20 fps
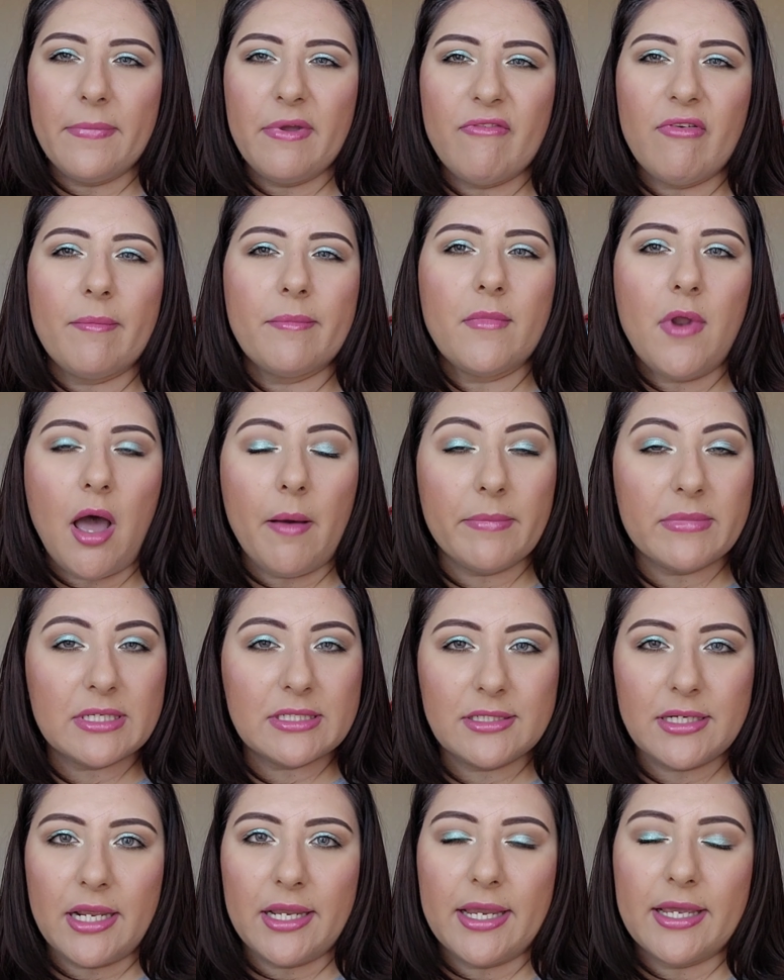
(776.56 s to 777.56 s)
if I'm not
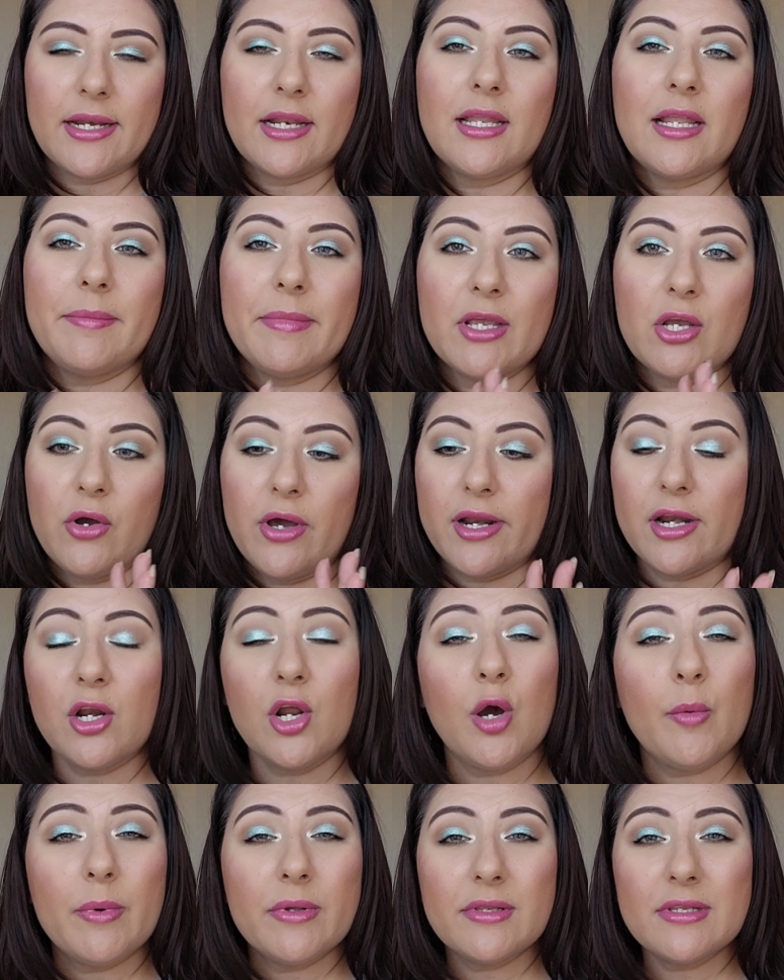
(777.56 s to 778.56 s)
mistaken. Let me go ahead and
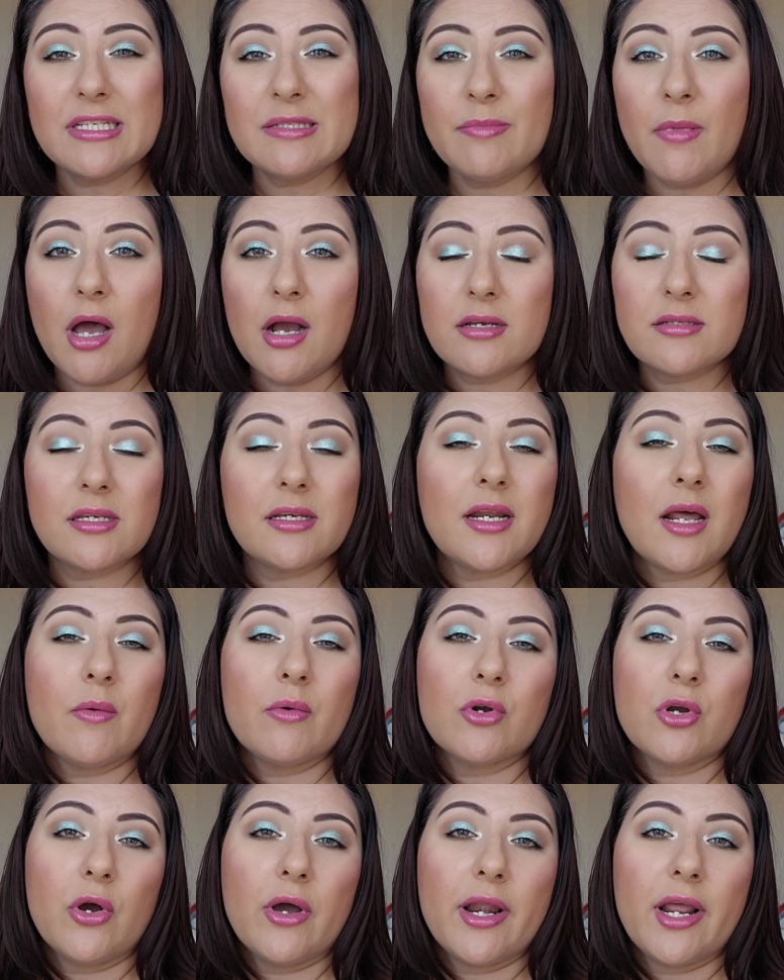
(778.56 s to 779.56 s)
open this box, and I
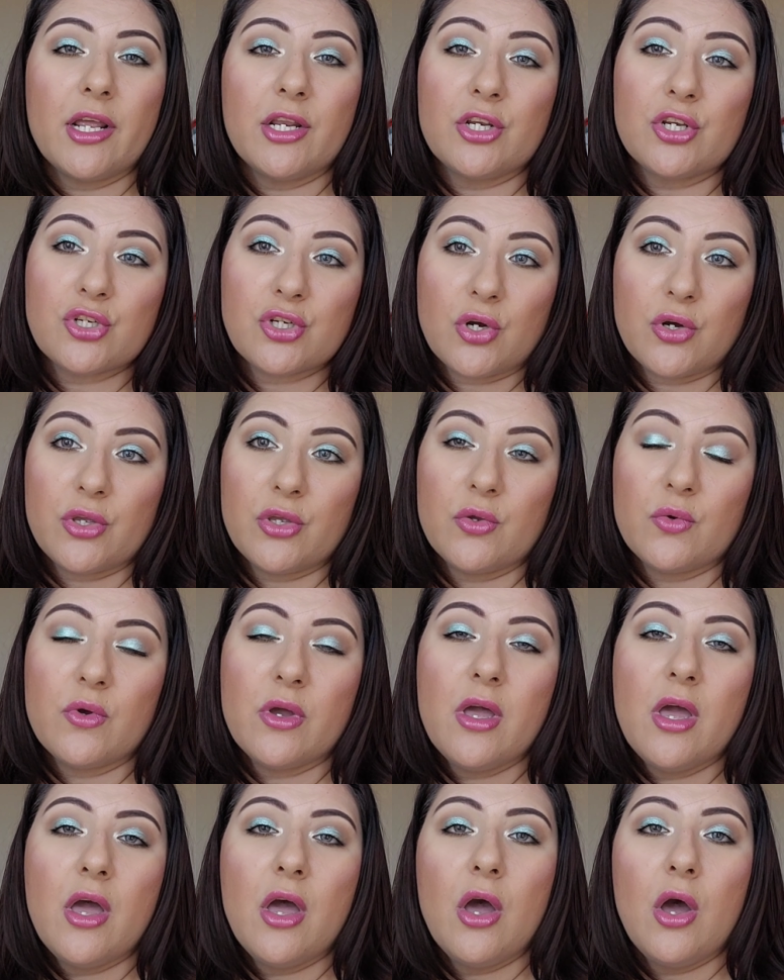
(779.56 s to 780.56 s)
will go ahead and show
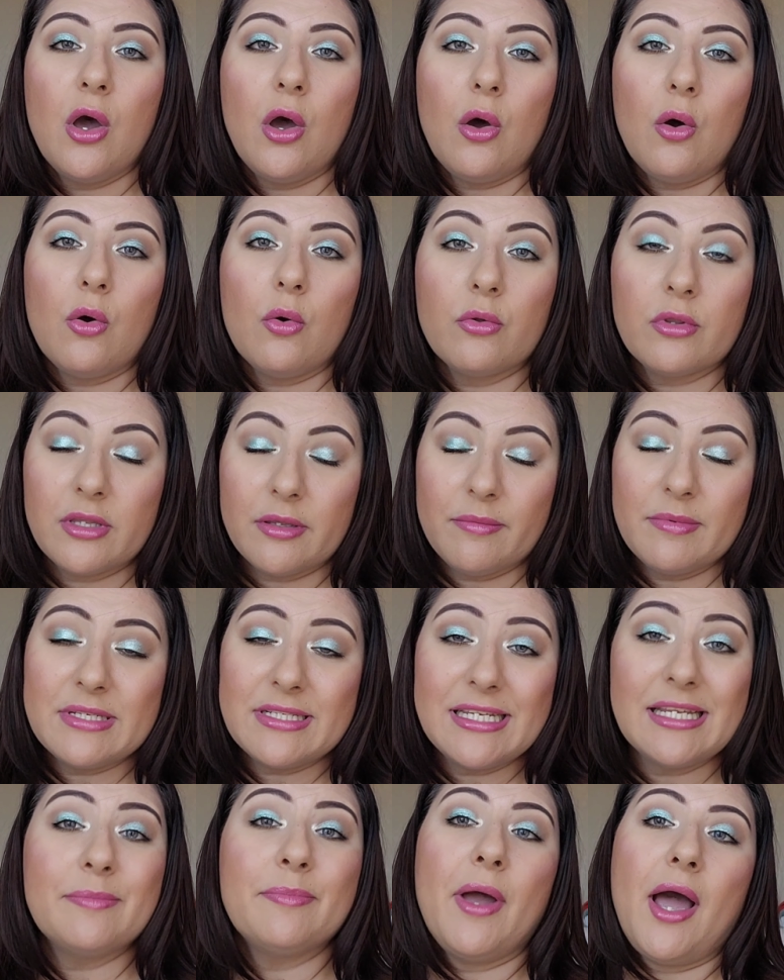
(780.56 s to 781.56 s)
you the
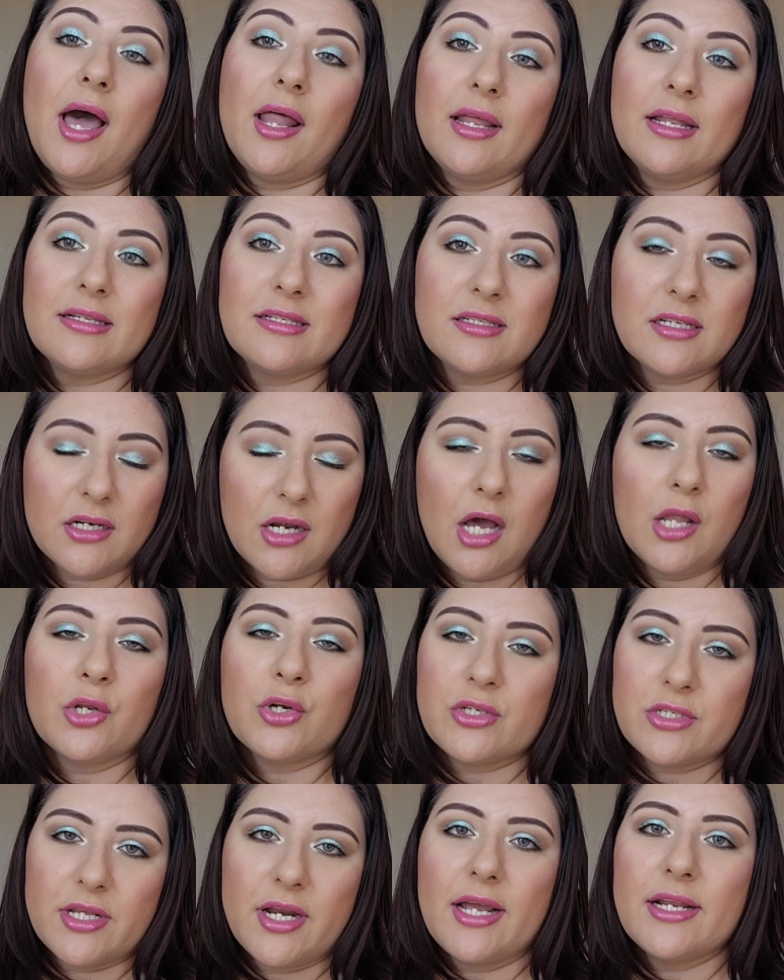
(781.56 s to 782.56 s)
Z palettes, the
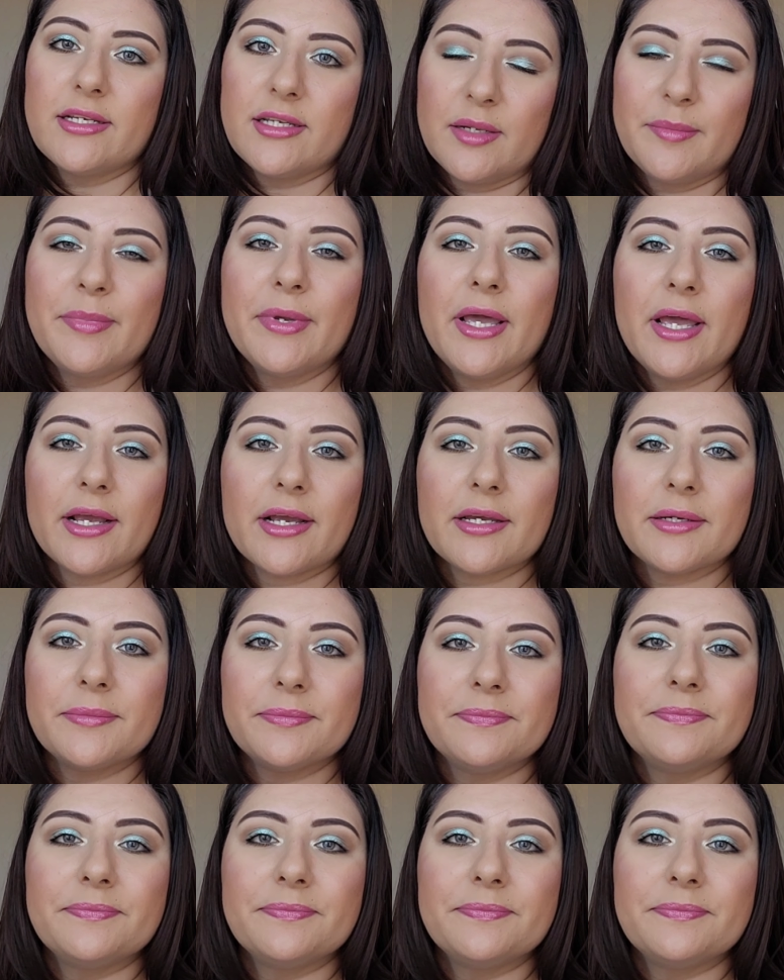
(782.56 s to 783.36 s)
colors that I did pick.